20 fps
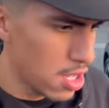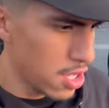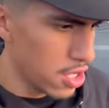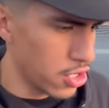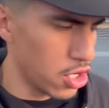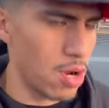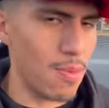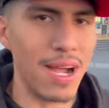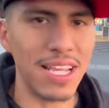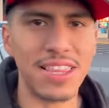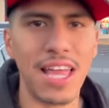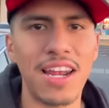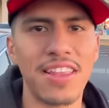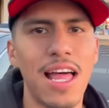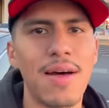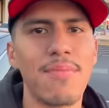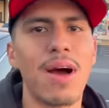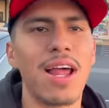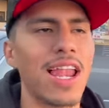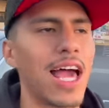You know, va a tardar
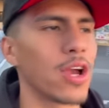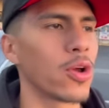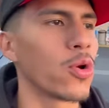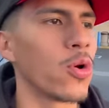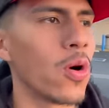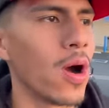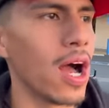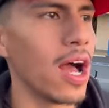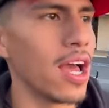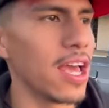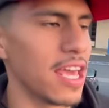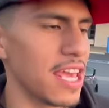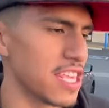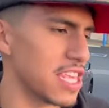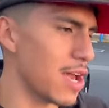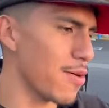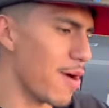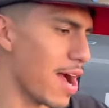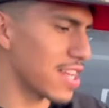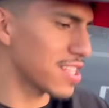más la grúa en
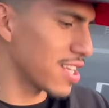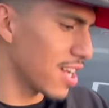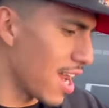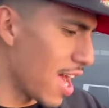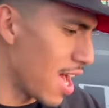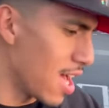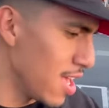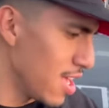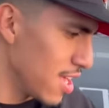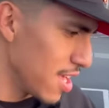llevársela